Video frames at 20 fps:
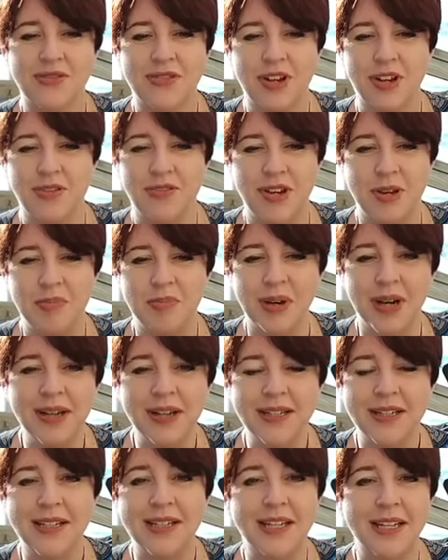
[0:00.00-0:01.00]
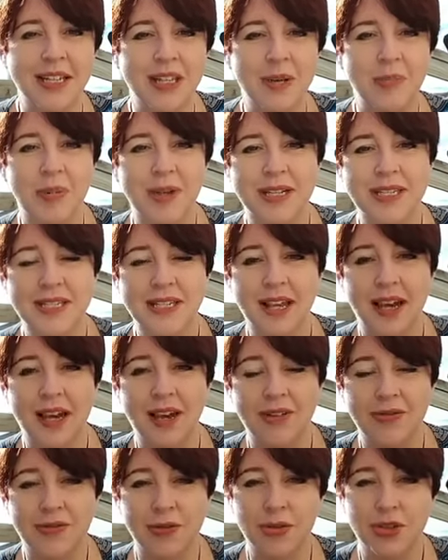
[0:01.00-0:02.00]
of November, the best
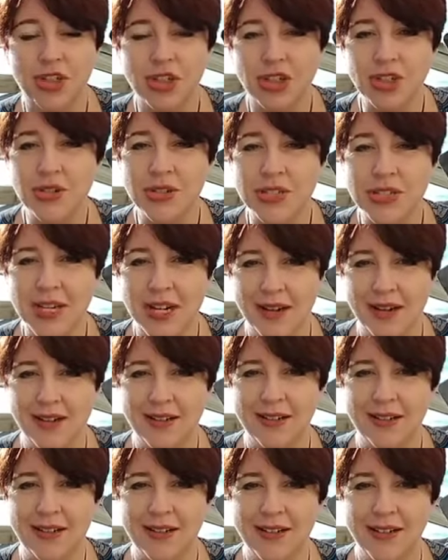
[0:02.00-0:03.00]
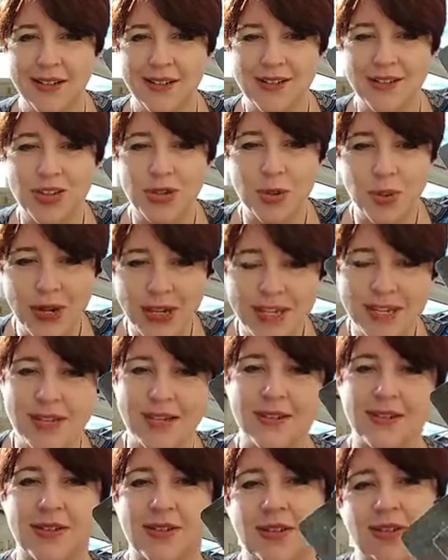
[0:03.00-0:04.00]
card for Tuesday the
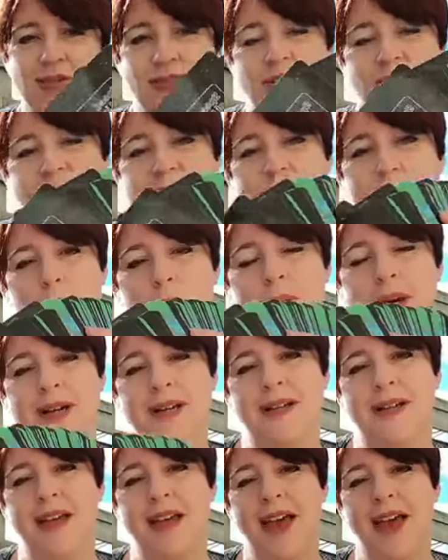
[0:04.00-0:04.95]
20th of November,